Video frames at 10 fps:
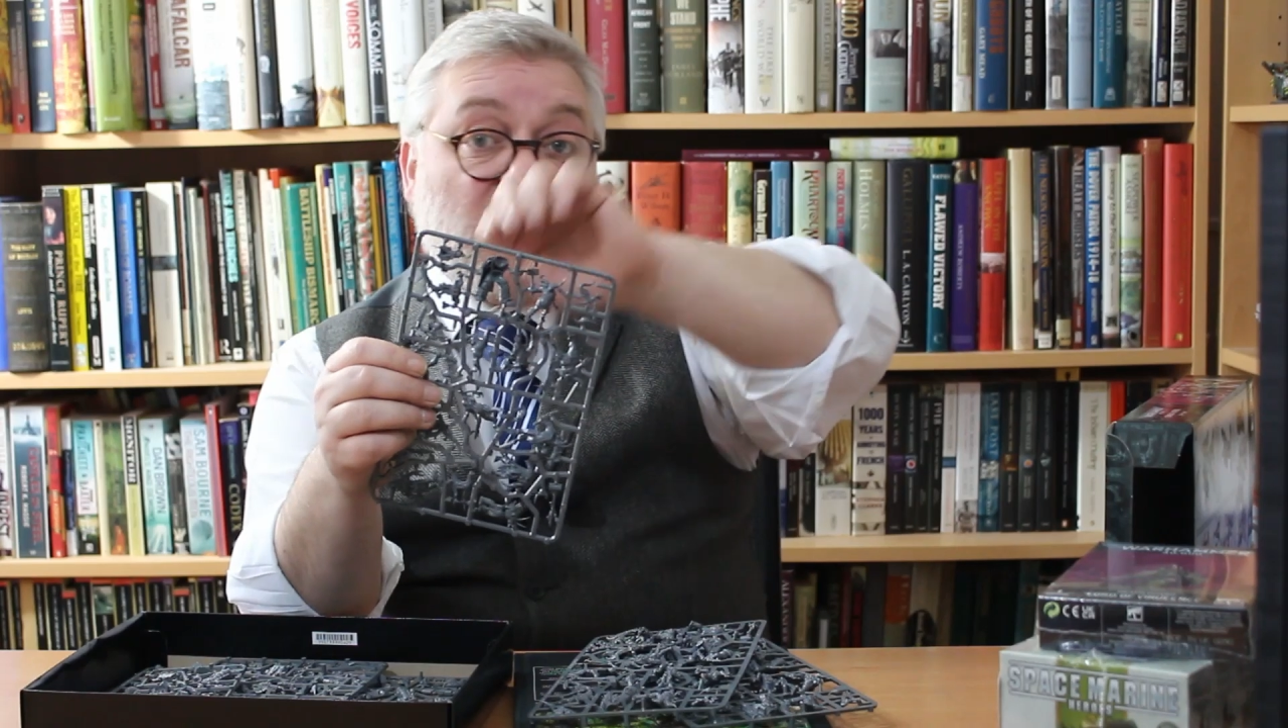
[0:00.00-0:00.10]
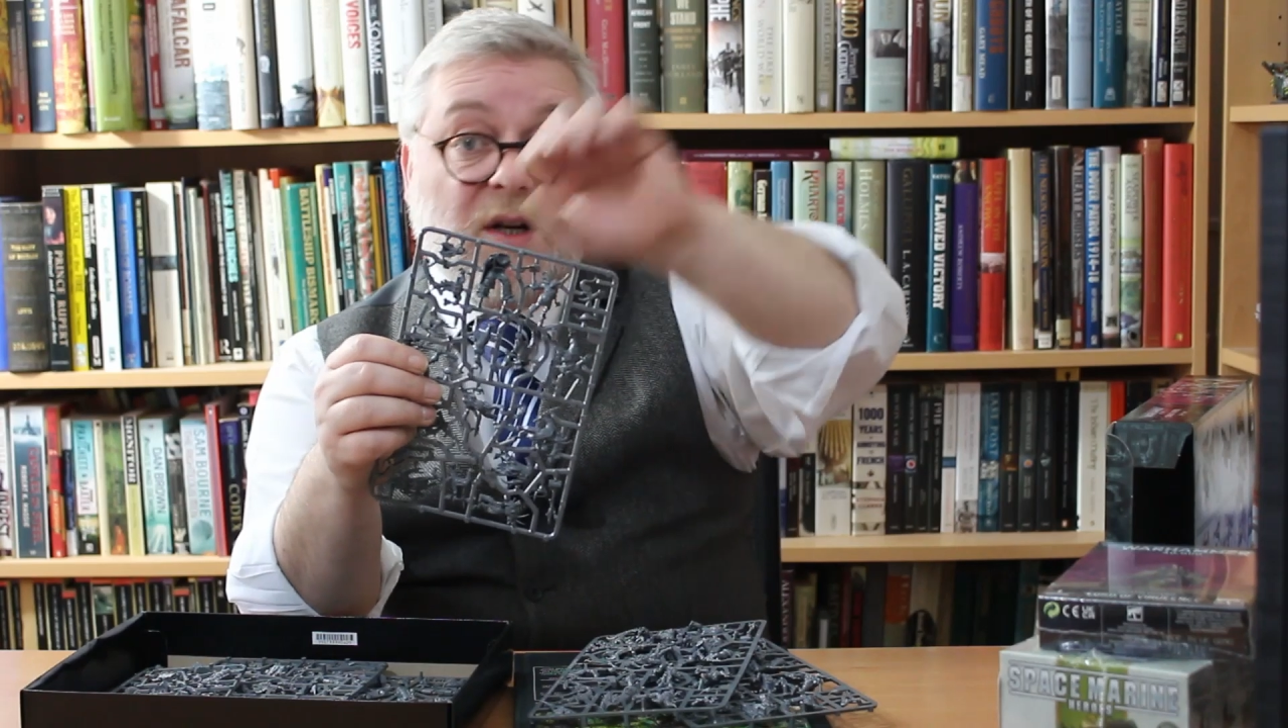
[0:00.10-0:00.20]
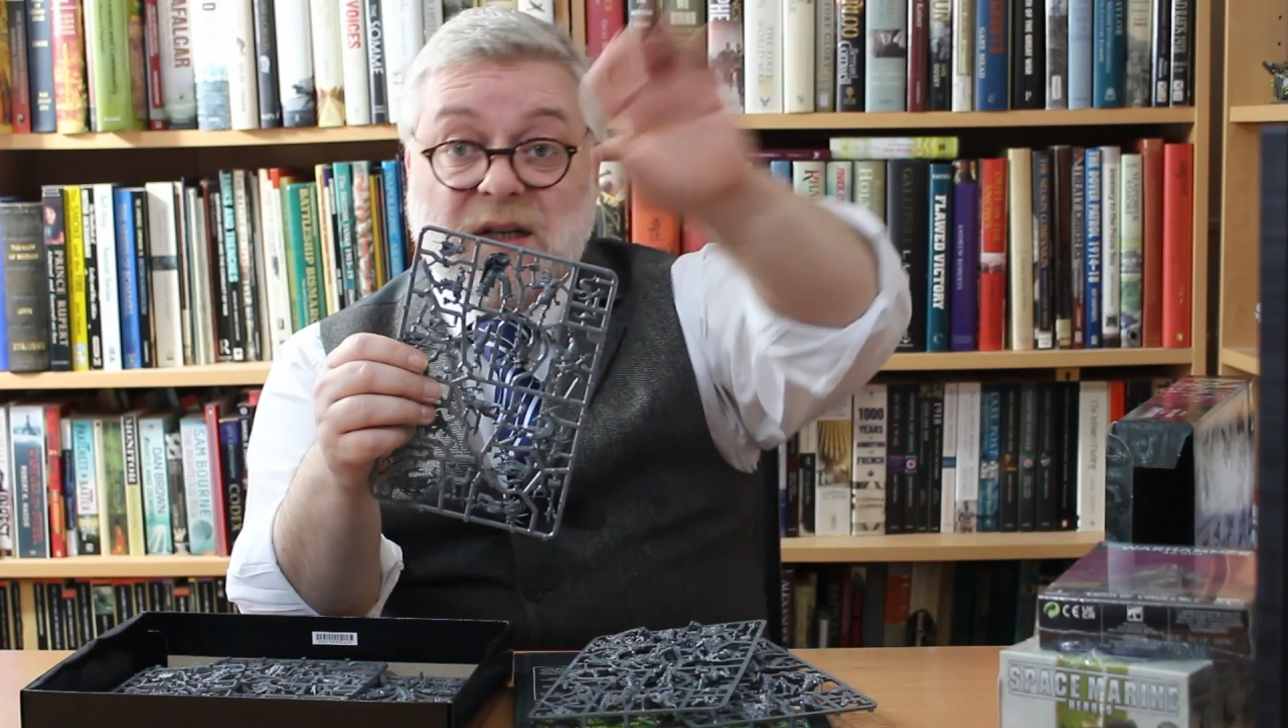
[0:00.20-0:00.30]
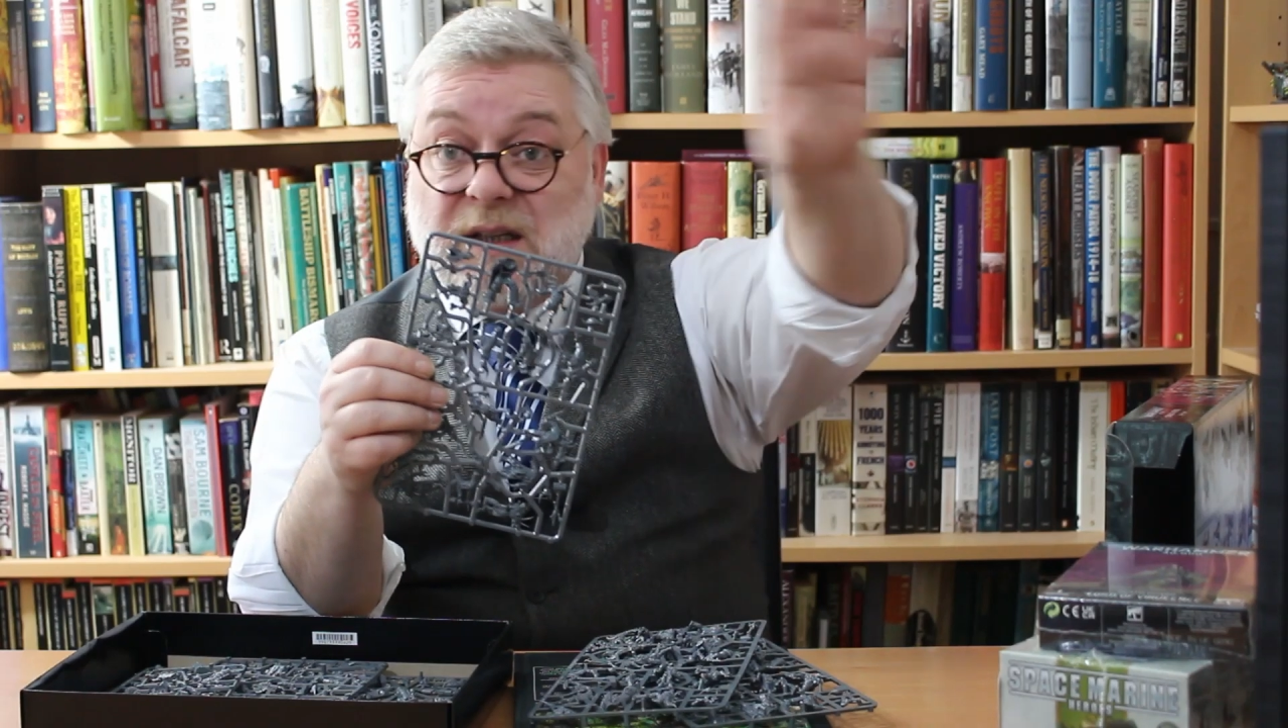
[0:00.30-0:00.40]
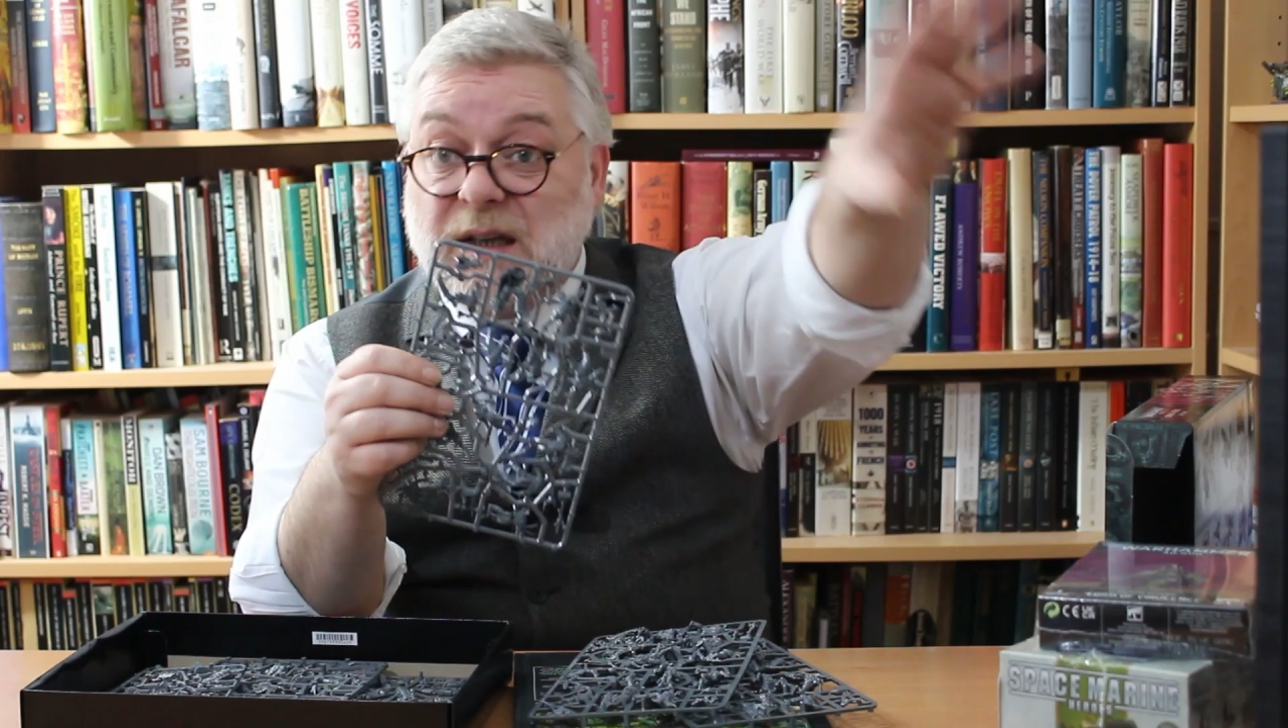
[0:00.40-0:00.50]
on
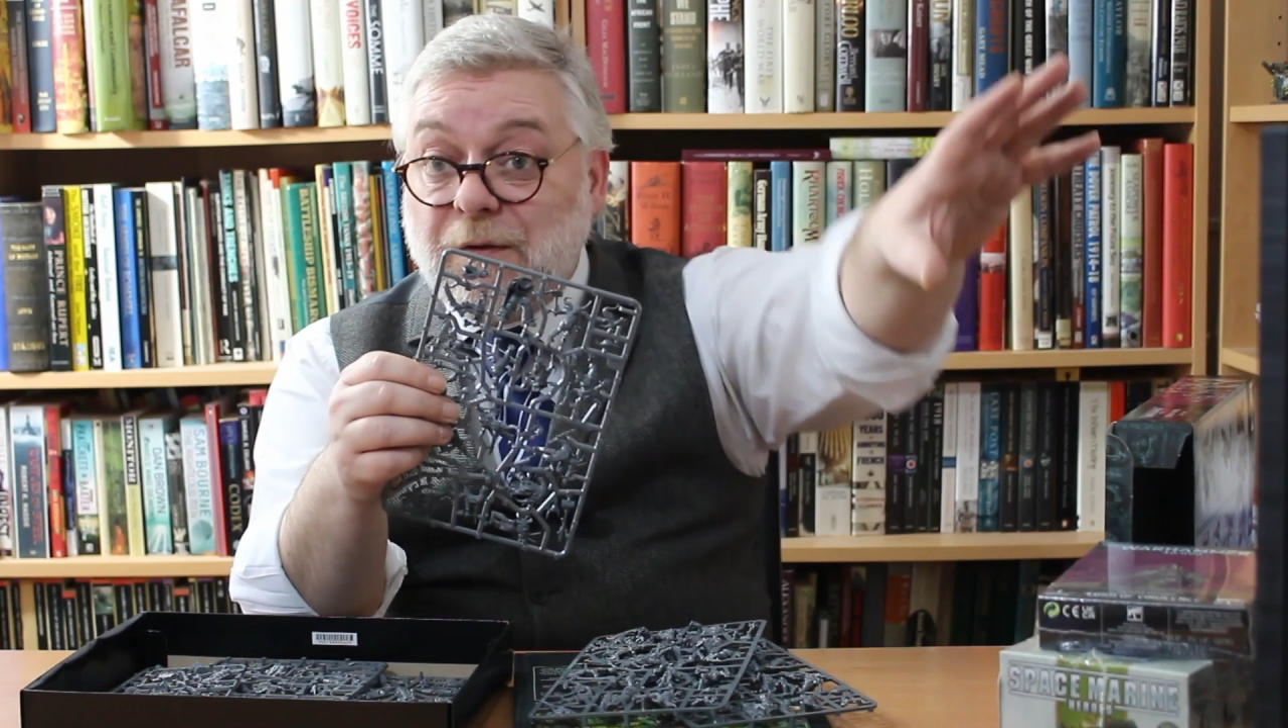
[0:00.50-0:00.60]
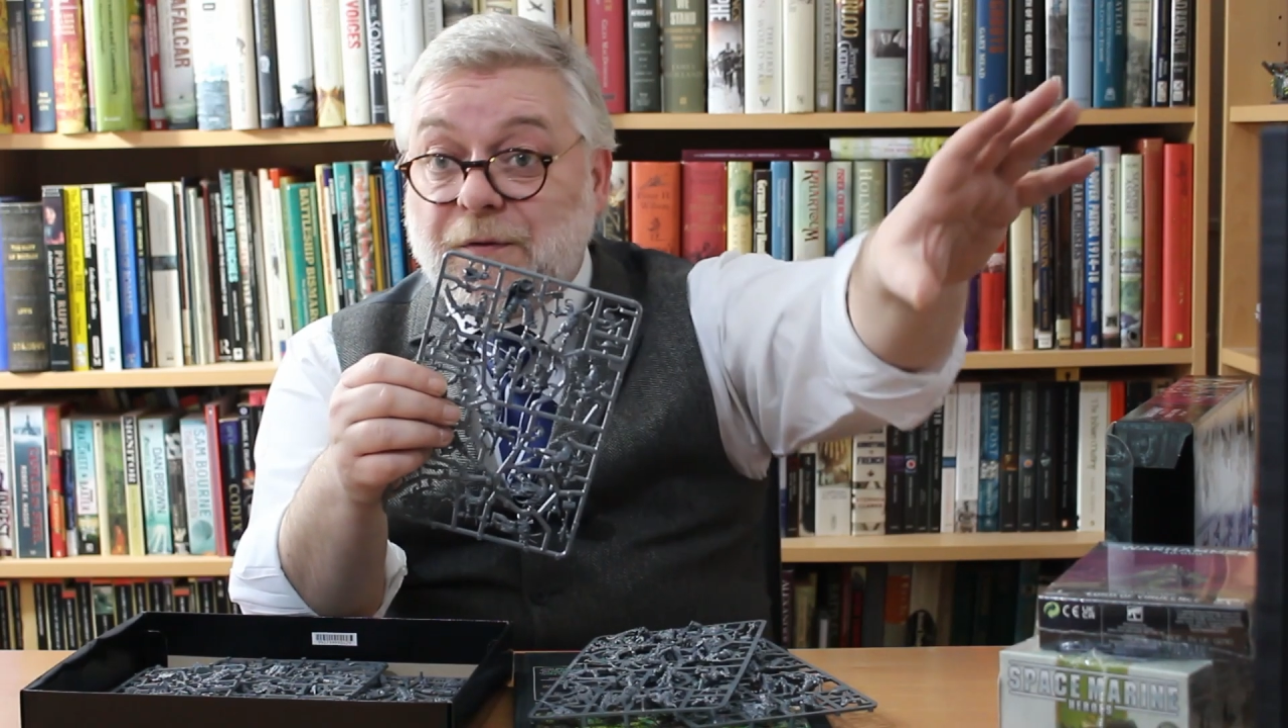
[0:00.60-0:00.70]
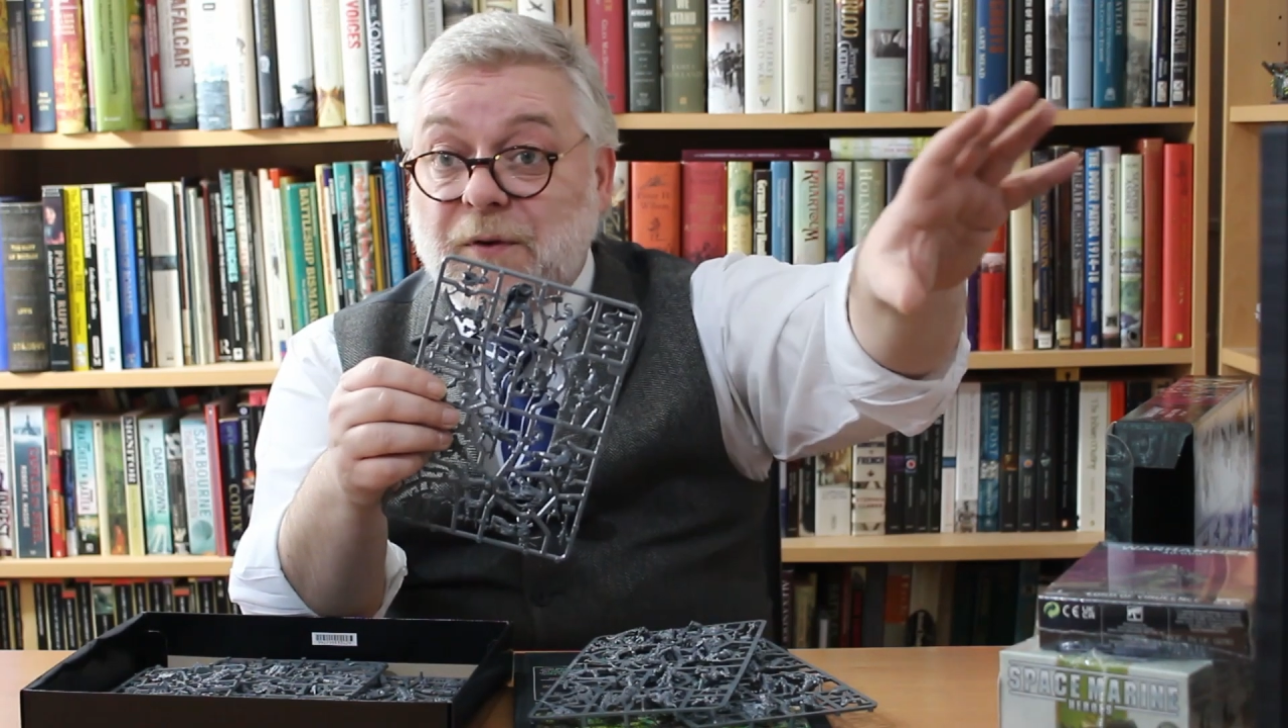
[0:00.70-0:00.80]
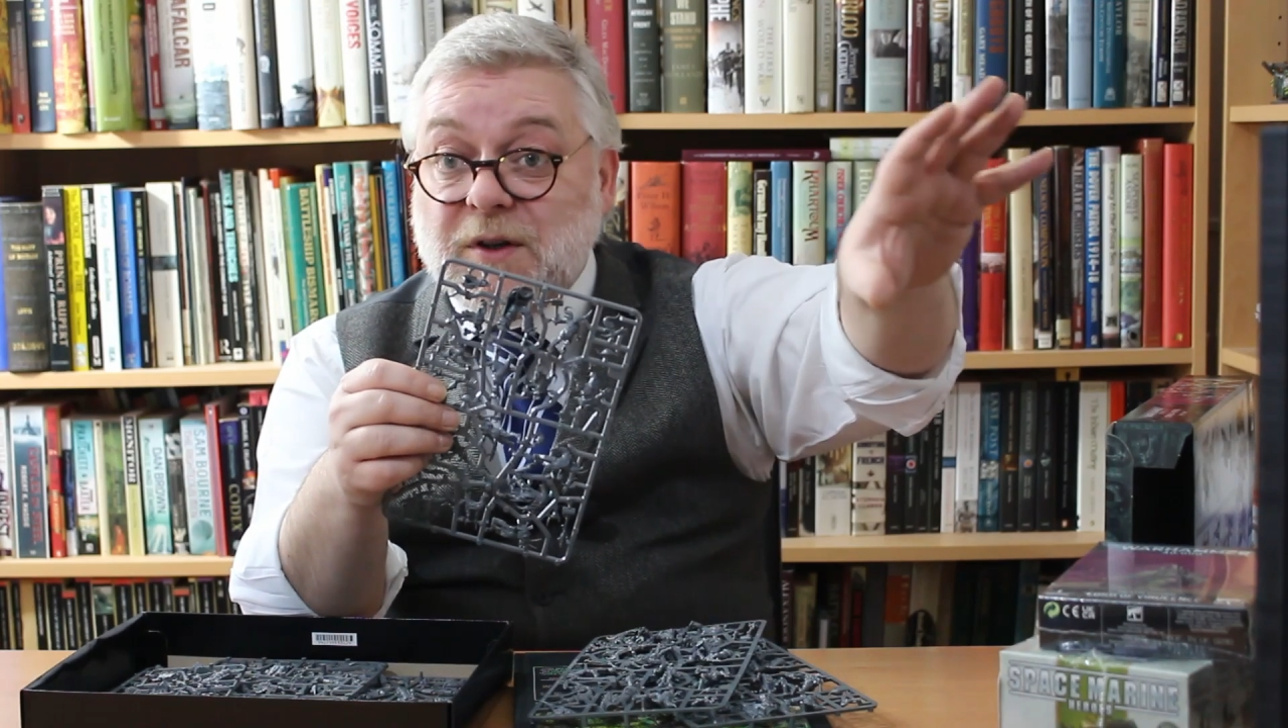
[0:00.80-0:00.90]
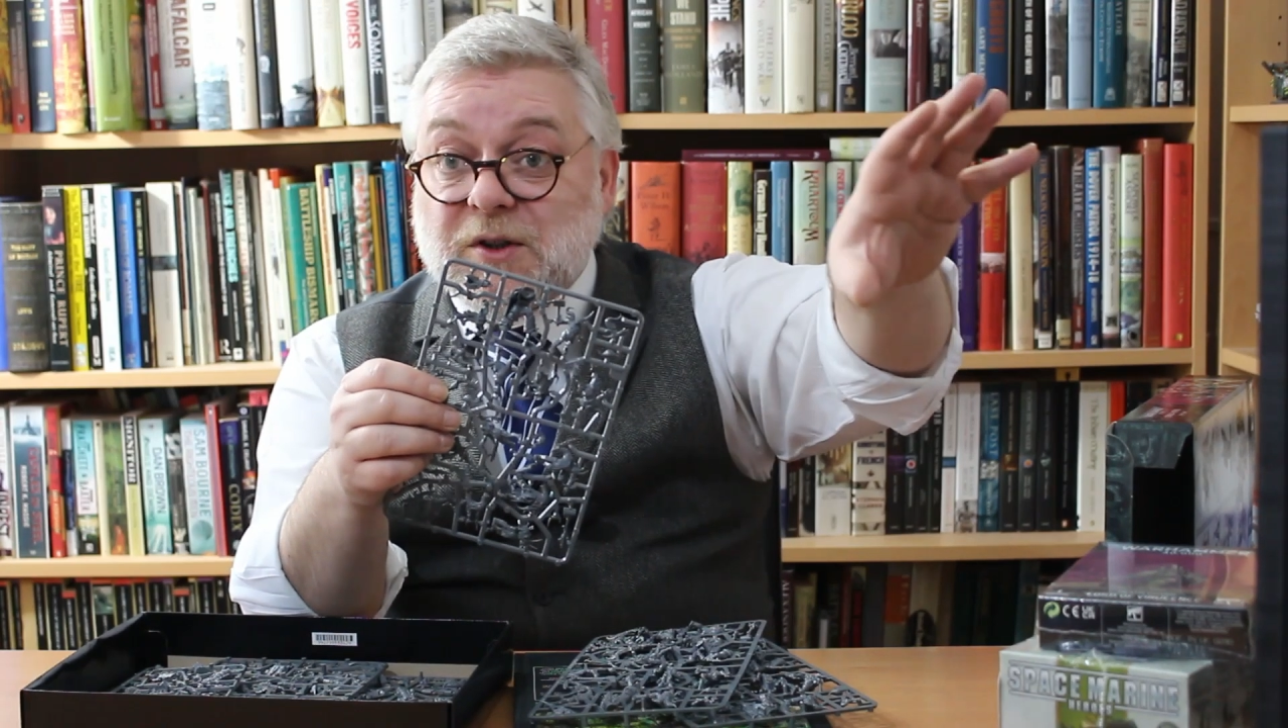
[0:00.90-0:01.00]
a different